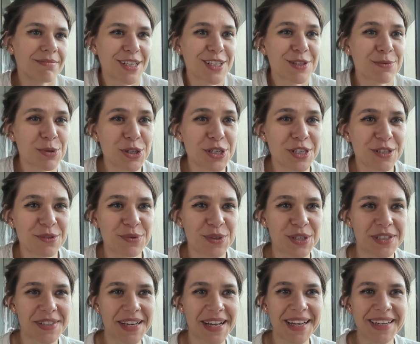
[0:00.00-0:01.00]
experienced
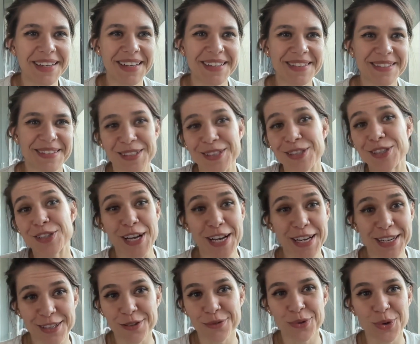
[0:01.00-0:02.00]
firsthand as the
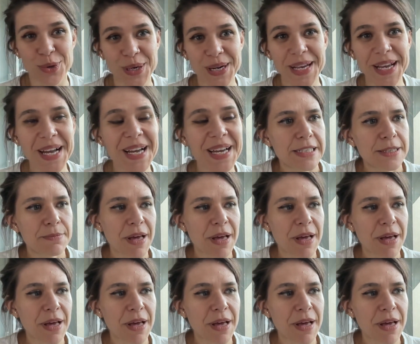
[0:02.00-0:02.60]
designer for AI,